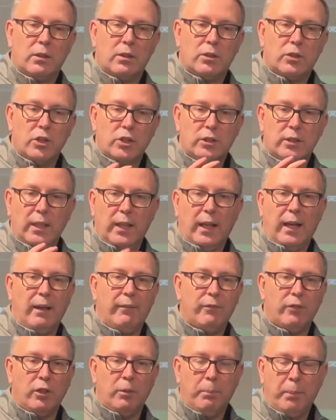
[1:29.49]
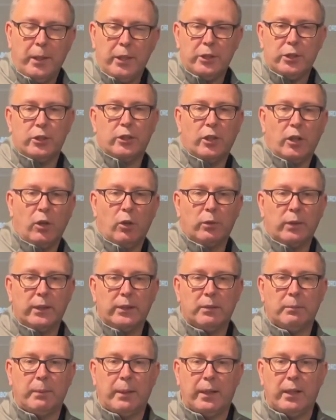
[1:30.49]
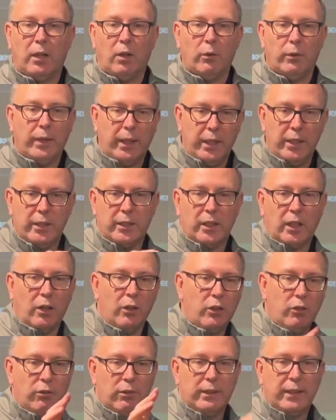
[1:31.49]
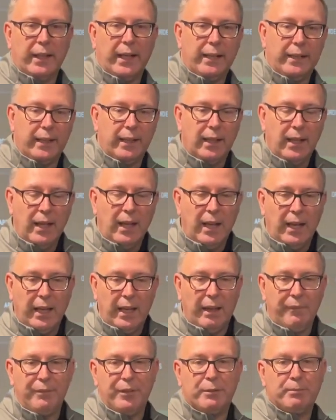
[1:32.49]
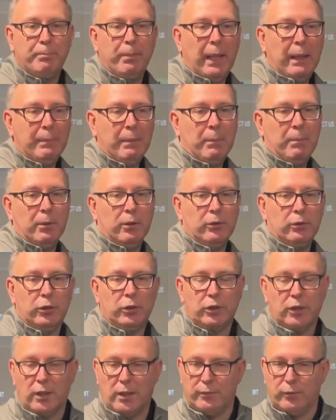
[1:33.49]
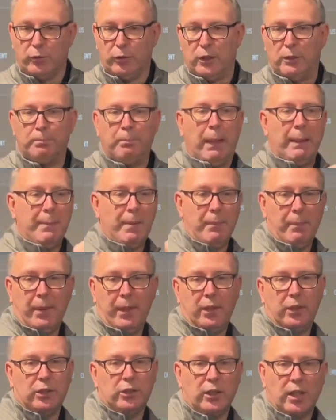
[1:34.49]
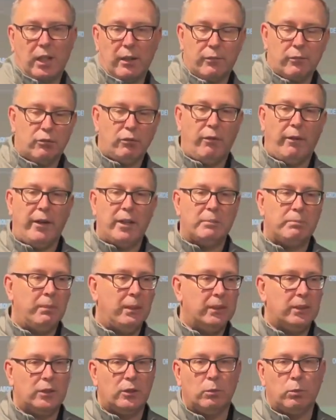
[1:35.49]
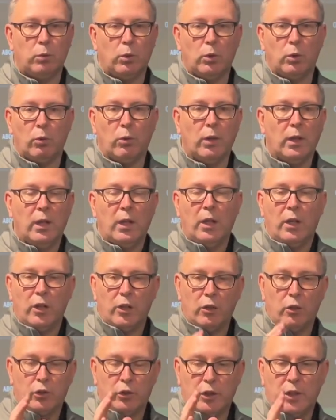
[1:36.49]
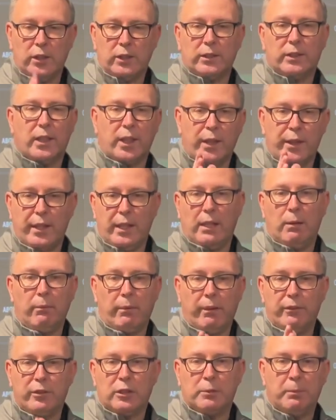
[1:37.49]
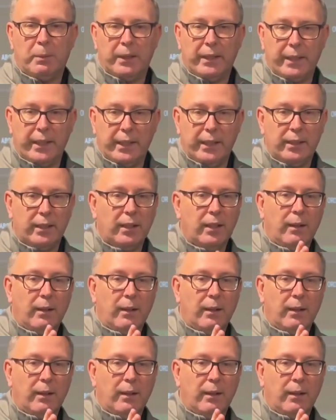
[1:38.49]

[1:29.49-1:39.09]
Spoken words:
just to have you pigeonholed into band, oh, here you go, you're a lady, have this baby blue shaft or this baby pink shaft, drives me to the wall. You're just a thing with speed,